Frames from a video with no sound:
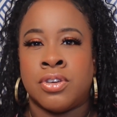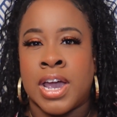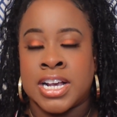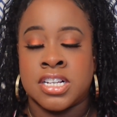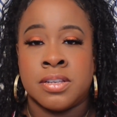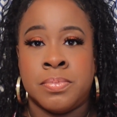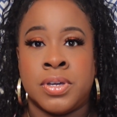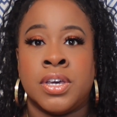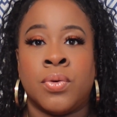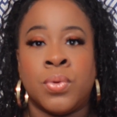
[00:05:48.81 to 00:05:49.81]
you're actually
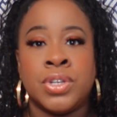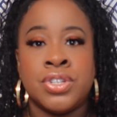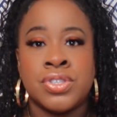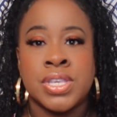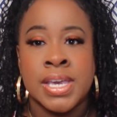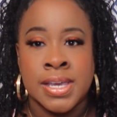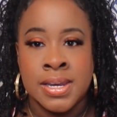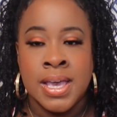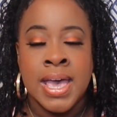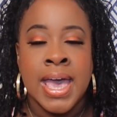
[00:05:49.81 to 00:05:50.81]
putting on your skin